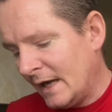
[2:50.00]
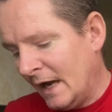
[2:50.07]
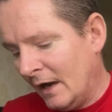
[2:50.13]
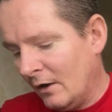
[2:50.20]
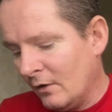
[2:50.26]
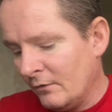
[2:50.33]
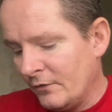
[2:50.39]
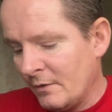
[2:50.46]

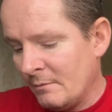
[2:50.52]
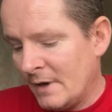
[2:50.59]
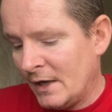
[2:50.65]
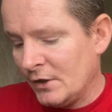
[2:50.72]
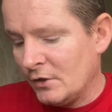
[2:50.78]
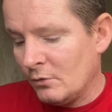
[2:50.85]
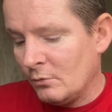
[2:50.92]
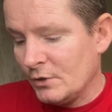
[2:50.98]
out of the
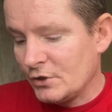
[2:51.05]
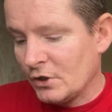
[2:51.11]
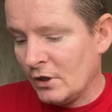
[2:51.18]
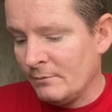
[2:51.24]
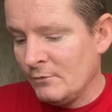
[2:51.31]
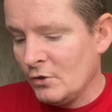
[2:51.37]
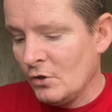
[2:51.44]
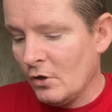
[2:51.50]
manual, which
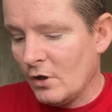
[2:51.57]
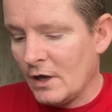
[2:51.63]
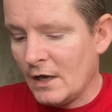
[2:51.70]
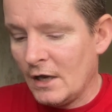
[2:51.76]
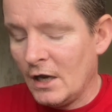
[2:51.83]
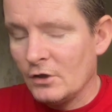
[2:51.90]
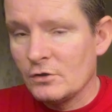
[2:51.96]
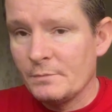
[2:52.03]
I'm not
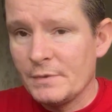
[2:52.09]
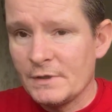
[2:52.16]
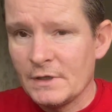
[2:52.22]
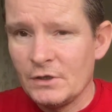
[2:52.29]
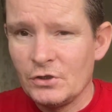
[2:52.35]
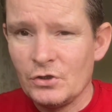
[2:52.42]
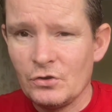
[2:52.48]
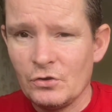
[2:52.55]

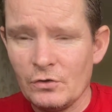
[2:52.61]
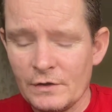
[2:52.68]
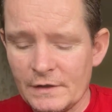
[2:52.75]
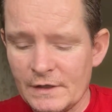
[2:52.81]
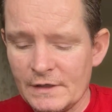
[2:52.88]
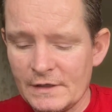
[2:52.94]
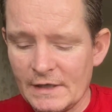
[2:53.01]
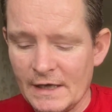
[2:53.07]
100% sure is
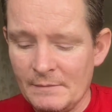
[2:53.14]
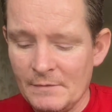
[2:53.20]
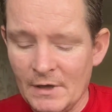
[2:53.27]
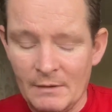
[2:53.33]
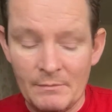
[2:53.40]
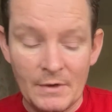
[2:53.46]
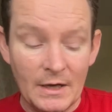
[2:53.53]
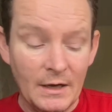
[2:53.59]
the same
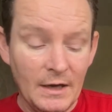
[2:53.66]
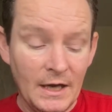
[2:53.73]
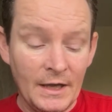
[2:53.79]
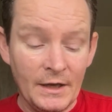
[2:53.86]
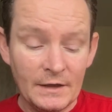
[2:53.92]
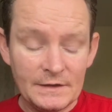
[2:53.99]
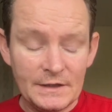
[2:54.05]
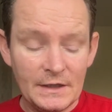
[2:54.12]
number, and
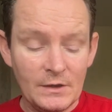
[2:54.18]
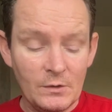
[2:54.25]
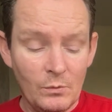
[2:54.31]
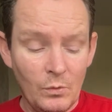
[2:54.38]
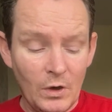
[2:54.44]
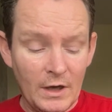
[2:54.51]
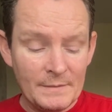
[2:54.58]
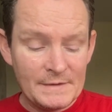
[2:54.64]
I'll tell you
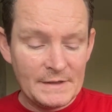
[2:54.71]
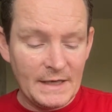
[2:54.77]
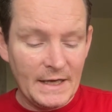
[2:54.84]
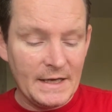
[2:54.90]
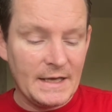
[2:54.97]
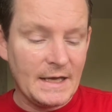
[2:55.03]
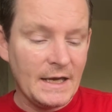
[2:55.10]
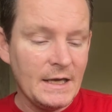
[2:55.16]
why I'm
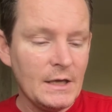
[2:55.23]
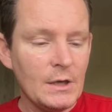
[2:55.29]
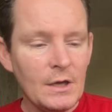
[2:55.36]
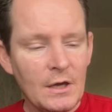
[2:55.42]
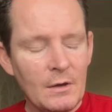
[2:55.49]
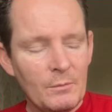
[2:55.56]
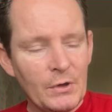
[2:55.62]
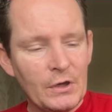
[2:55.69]
saying that.
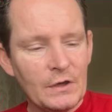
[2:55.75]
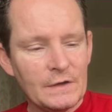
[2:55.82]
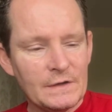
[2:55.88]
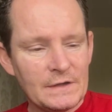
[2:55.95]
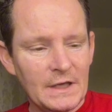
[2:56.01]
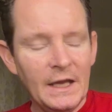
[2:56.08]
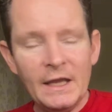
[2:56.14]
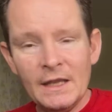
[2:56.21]

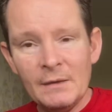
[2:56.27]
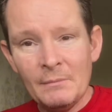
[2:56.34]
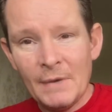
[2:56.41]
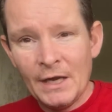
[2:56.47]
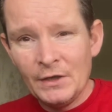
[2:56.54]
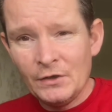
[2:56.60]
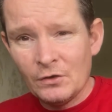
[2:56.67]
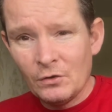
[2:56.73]
Because in the
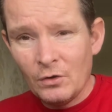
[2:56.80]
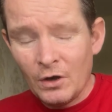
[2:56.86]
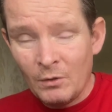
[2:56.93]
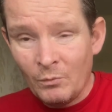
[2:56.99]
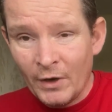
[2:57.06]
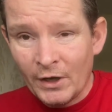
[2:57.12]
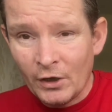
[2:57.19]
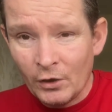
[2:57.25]
manual,
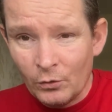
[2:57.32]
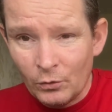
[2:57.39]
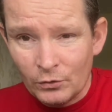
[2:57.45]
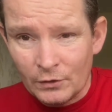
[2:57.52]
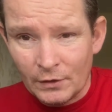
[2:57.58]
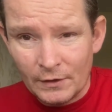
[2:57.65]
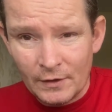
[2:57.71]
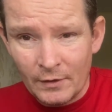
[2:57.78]
and when I
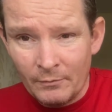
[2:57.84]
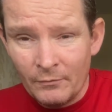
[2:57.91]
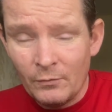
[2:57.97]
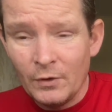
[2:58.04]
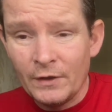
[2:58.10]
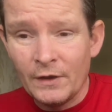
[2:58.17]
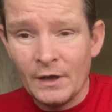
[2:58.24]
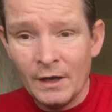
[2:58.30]
ordered them
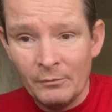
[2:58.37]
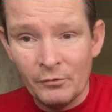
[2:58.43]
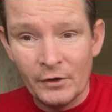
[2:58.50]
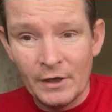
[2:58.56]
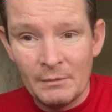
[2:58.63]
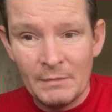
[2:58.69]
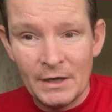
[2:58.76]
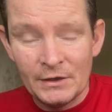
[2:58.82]
with the number in
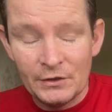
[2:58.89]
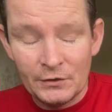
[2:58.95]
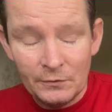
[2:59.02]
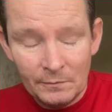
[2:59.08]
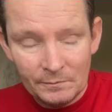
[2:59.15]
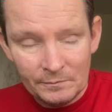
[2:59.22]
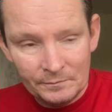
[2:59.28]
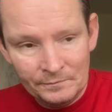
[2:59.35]
the
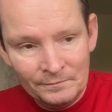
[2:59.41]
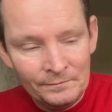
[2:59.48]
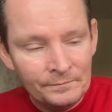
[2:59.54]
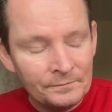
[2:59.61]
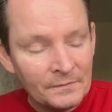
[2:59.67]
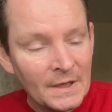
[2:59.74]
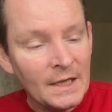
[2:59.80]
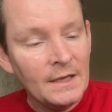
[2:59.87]
manual,
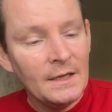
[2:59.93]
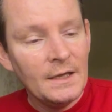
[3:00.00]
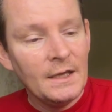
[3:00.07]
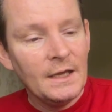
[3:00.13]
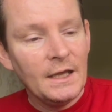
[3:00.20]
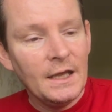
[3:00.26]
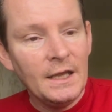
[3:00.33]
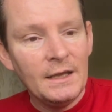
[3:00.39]

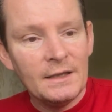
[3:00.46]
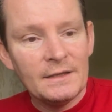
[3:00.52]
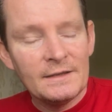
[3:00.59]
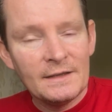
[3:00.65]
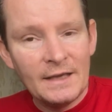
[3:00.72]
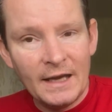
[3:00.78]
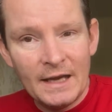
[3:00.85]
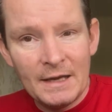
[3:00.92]
it
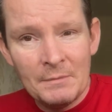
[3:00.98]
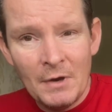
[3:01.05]
came